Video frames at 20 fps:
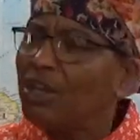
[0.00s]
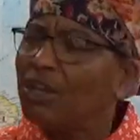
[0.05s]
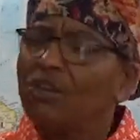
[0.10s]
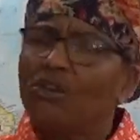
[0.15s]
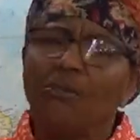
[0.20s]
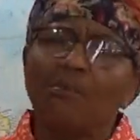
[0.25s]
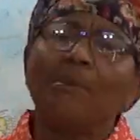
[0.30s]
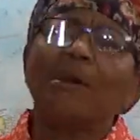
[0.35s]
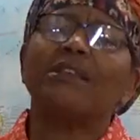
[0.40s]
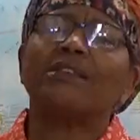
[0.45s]

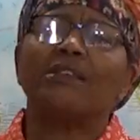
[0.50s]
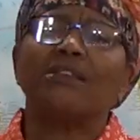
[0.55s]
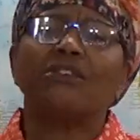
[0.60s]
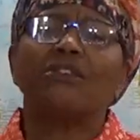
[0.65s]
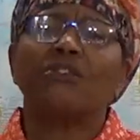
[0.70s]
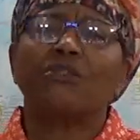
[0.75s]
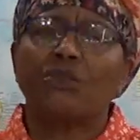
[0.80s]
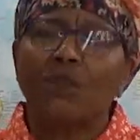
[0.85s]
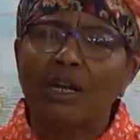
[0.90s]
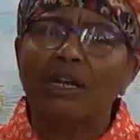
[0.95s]
you must
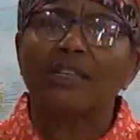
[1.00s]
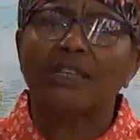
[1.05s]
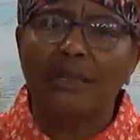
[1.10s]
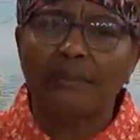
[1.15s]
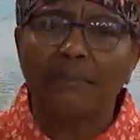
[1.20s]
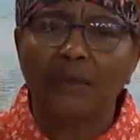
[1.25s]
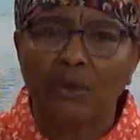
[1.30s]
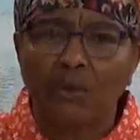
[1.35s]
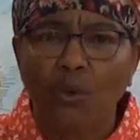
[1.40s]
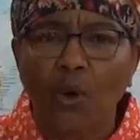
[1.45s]
instruct
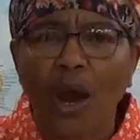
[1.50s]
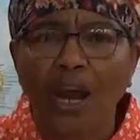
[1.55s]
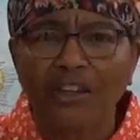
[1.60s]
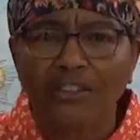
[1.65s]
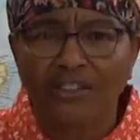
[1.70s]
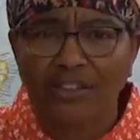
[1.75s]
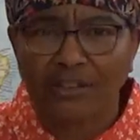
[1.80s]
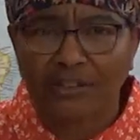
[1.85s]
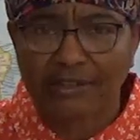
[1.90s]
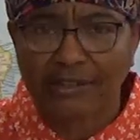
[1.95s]
them in
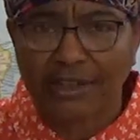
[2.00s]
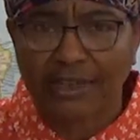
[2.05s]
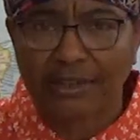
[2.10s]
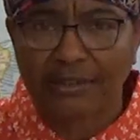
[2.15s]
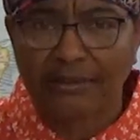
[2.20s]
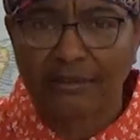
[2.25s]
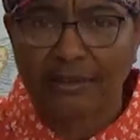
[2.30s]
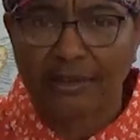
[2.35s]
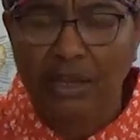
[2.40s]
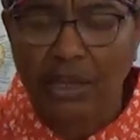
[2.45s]

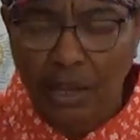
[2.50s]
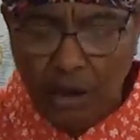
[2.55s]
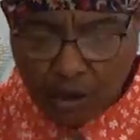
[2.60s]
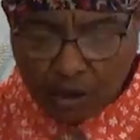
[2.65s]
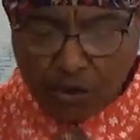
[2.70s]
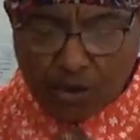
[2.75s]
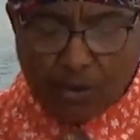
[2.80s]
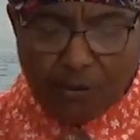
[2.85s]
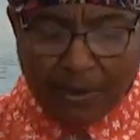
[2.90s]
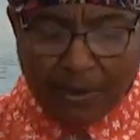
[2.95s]
righteousness. You